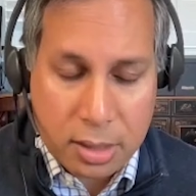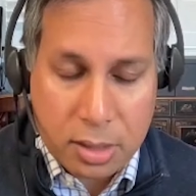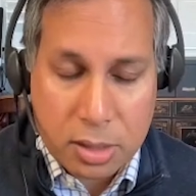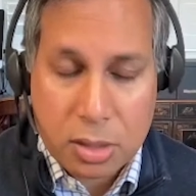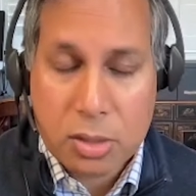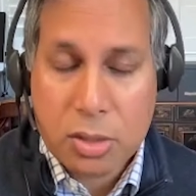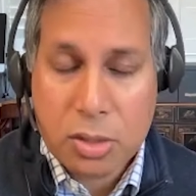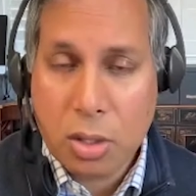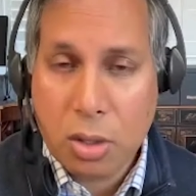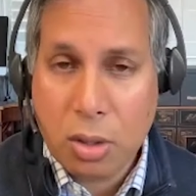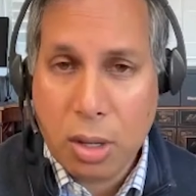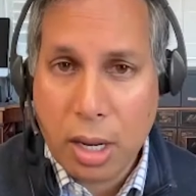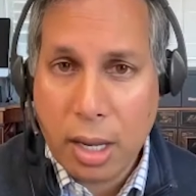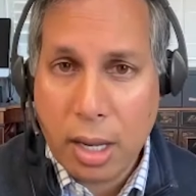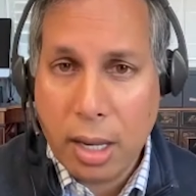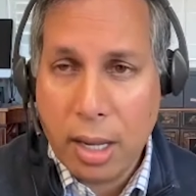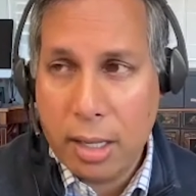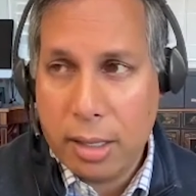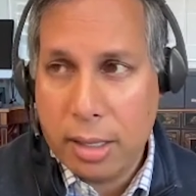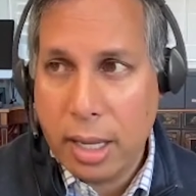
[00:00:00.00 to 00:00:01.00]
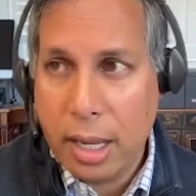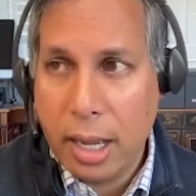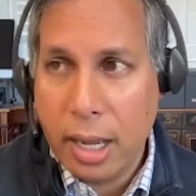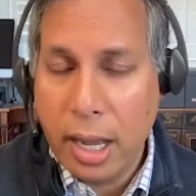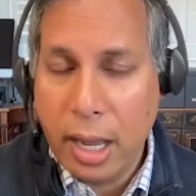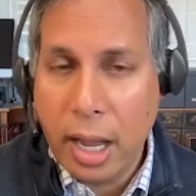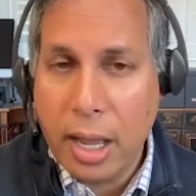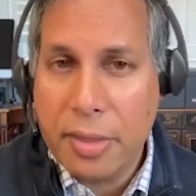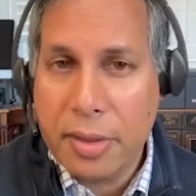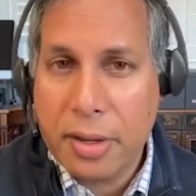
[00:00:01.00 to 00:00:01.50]
So
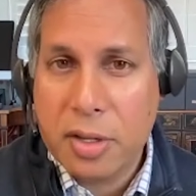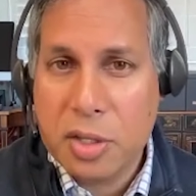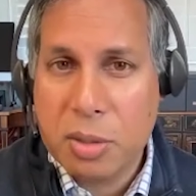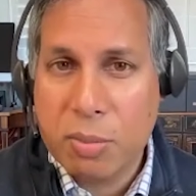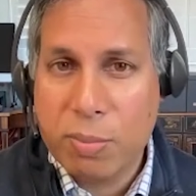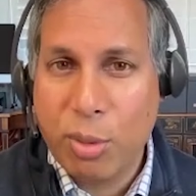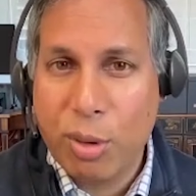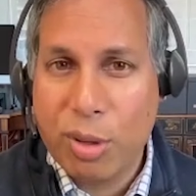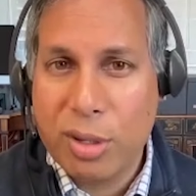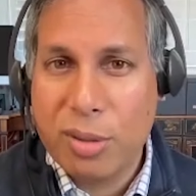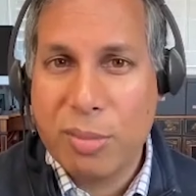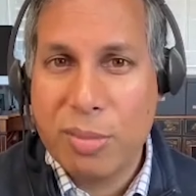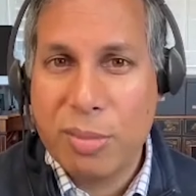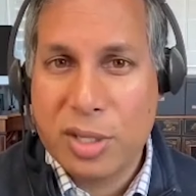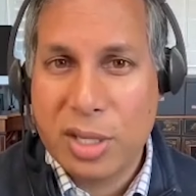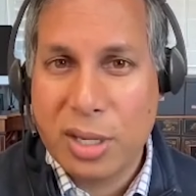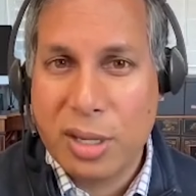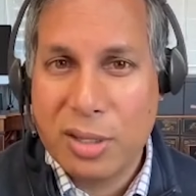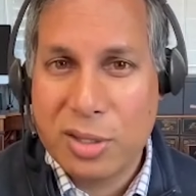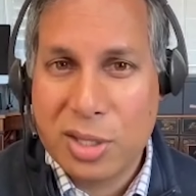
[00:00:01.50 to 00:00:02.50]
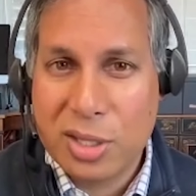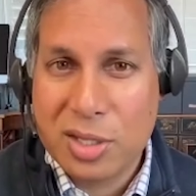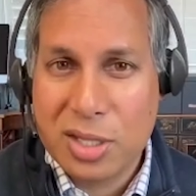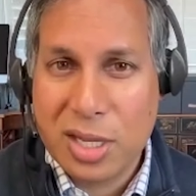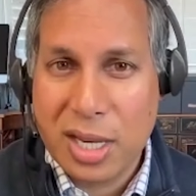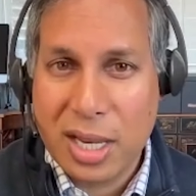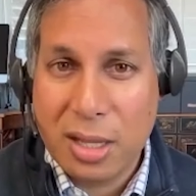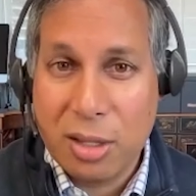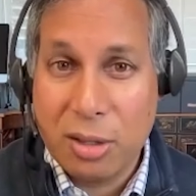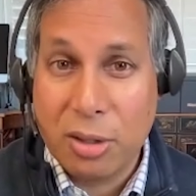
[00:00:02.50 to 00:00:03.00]
I, I think it's important to, to, to
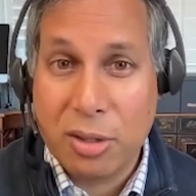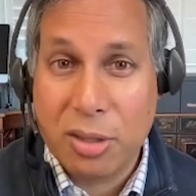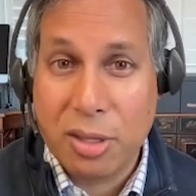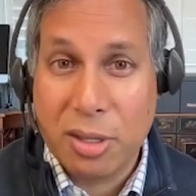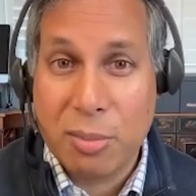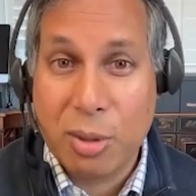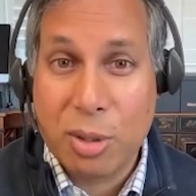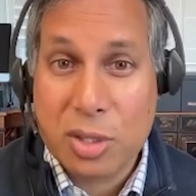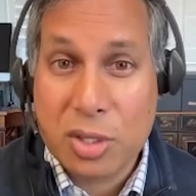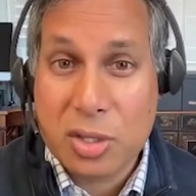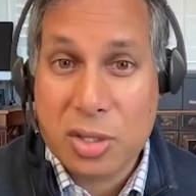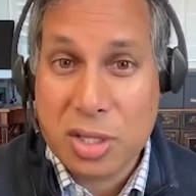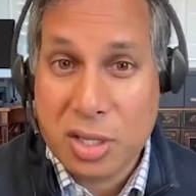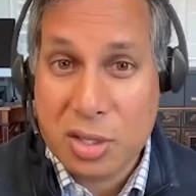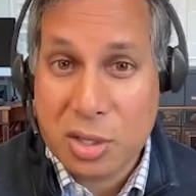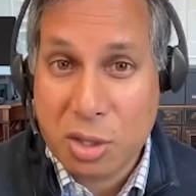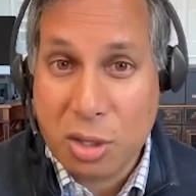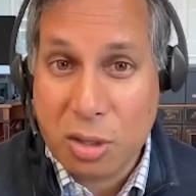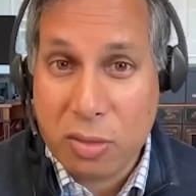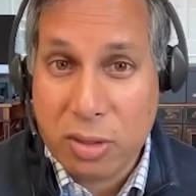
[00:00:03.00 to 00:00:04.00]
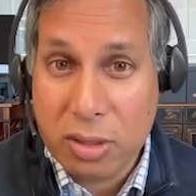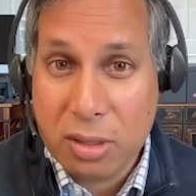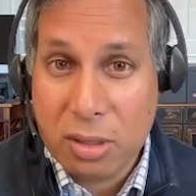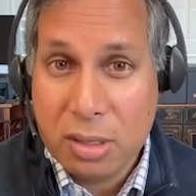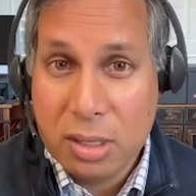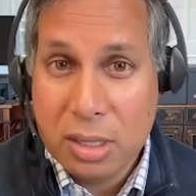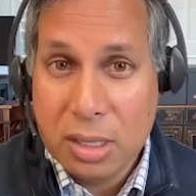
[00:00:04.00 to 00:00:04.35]
say, look, the emergency is over.